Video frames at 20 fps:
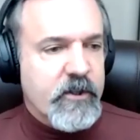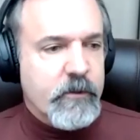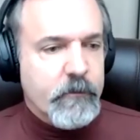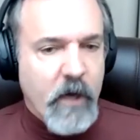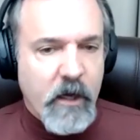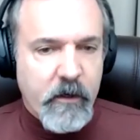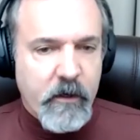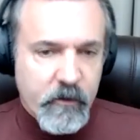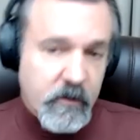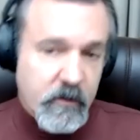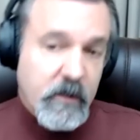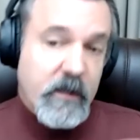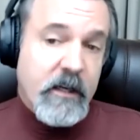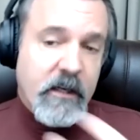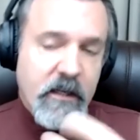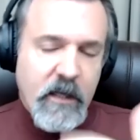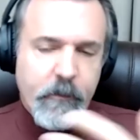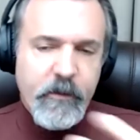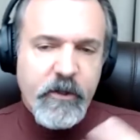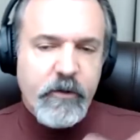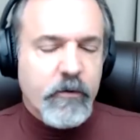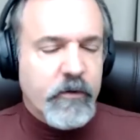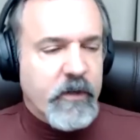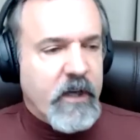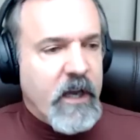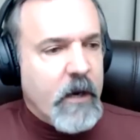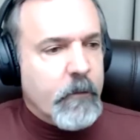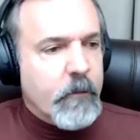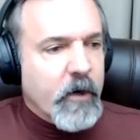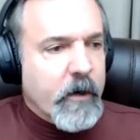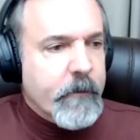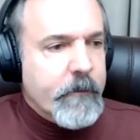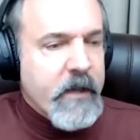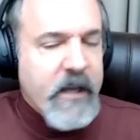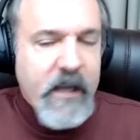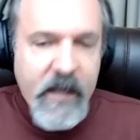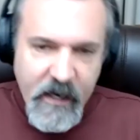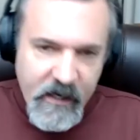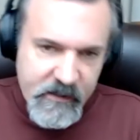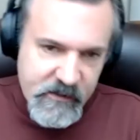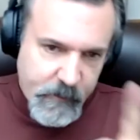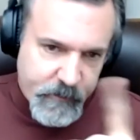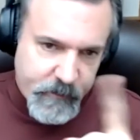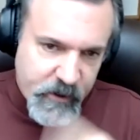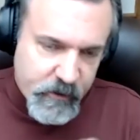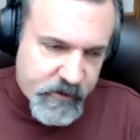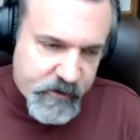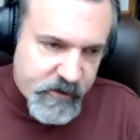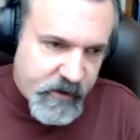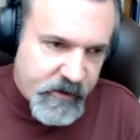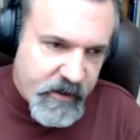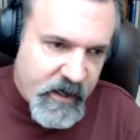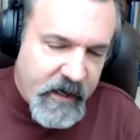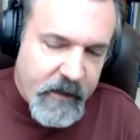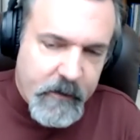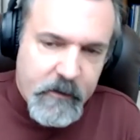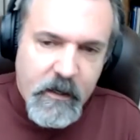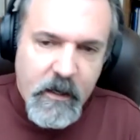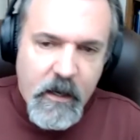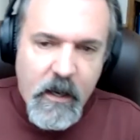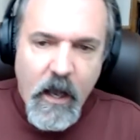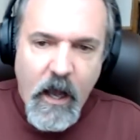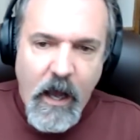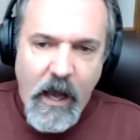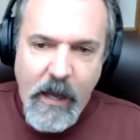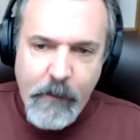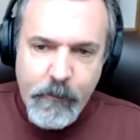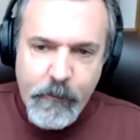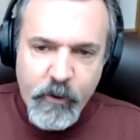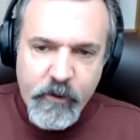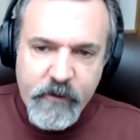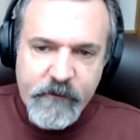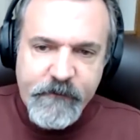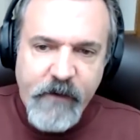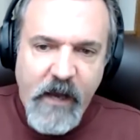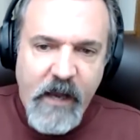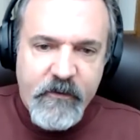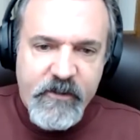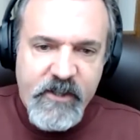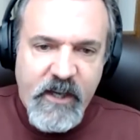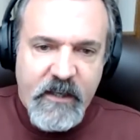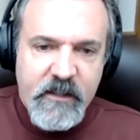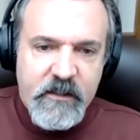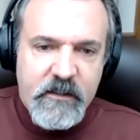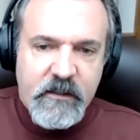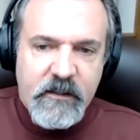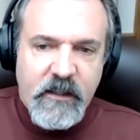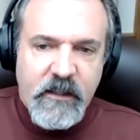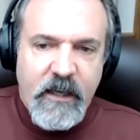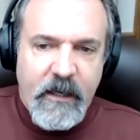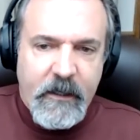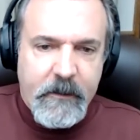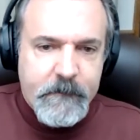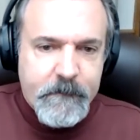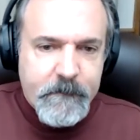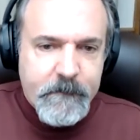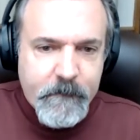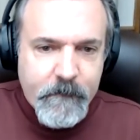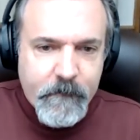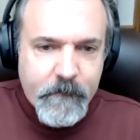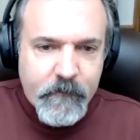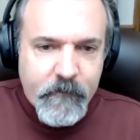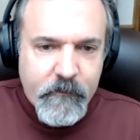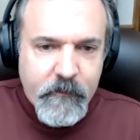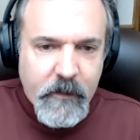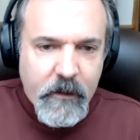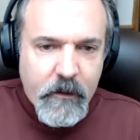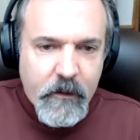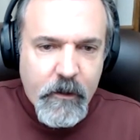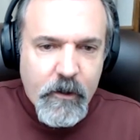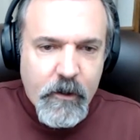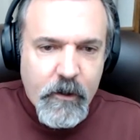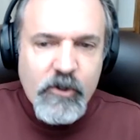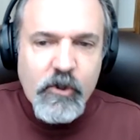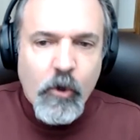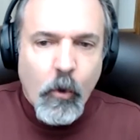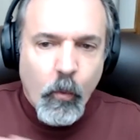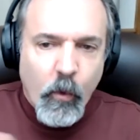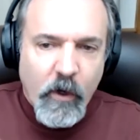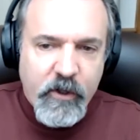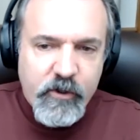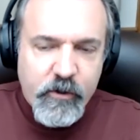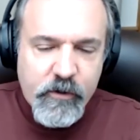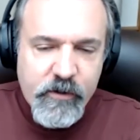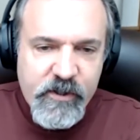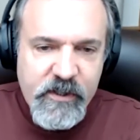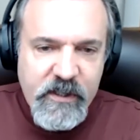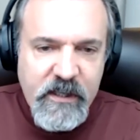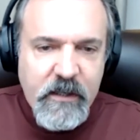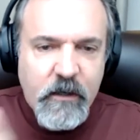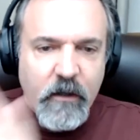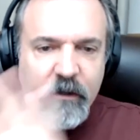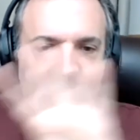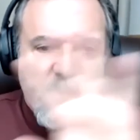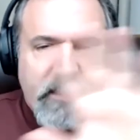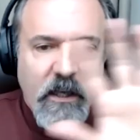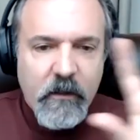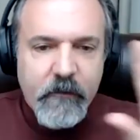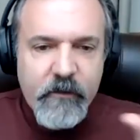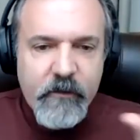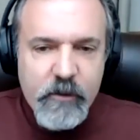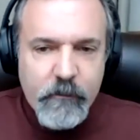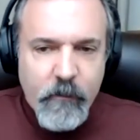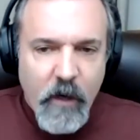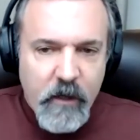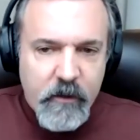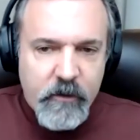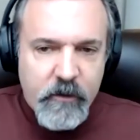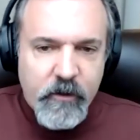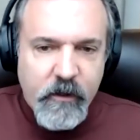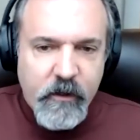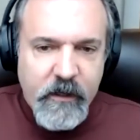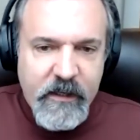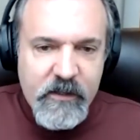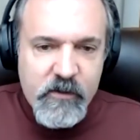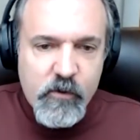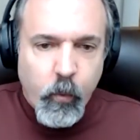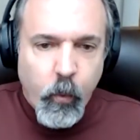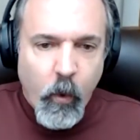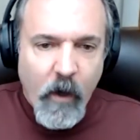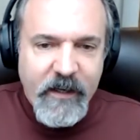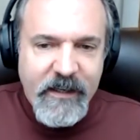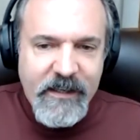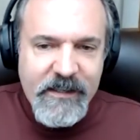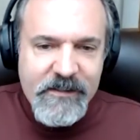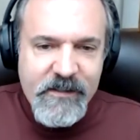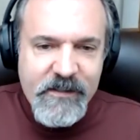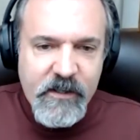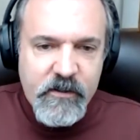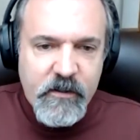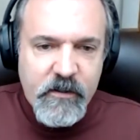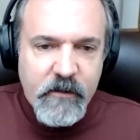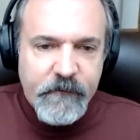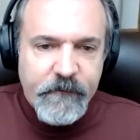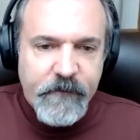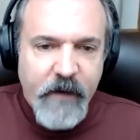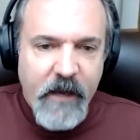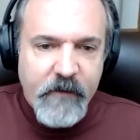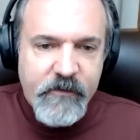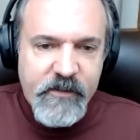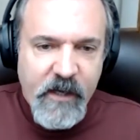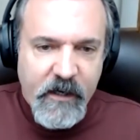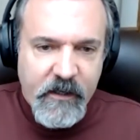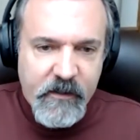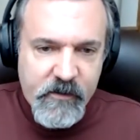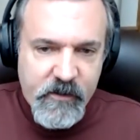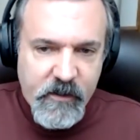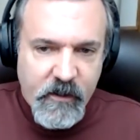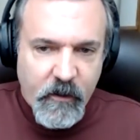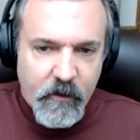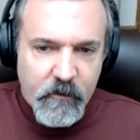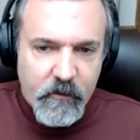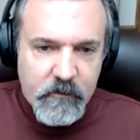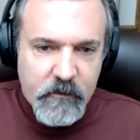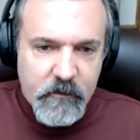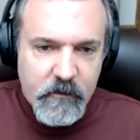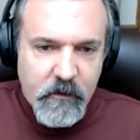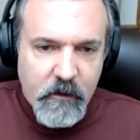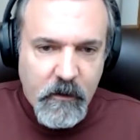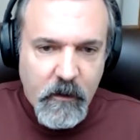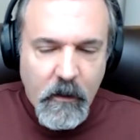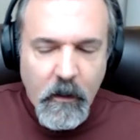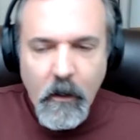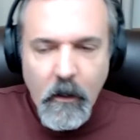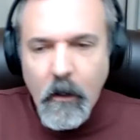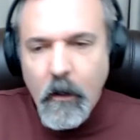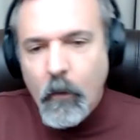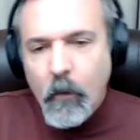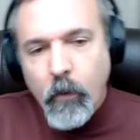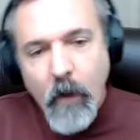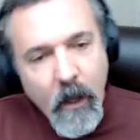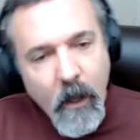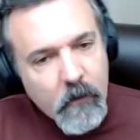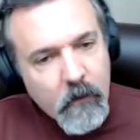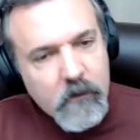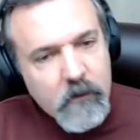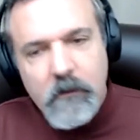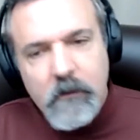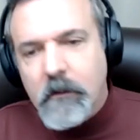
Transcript: monitor coming through the camera, except here's the thing. I put a 5-second delay. So what you're seeing on the television monitor is what existed 5 seconds ago. Well,